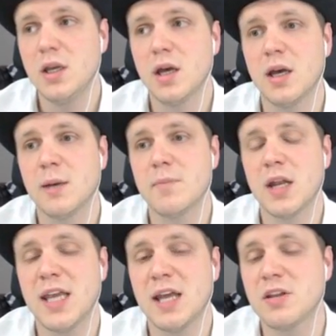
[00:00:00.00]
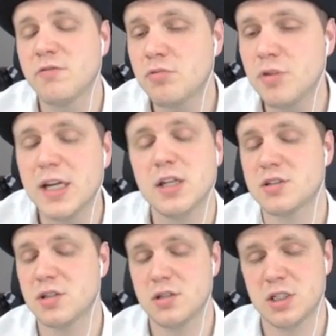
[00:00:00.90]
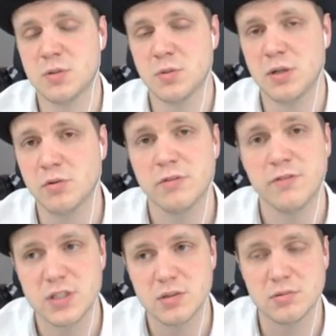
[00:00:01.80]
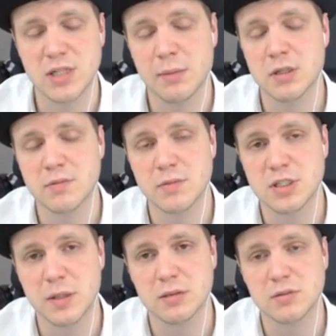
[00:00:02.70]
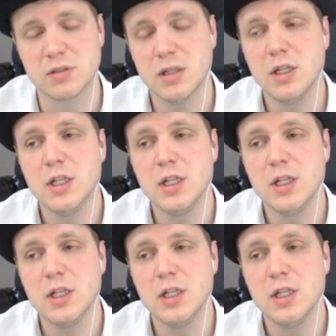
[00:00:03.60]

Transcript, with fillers: Um, and again, really good synergies between all the physical damage from his spells.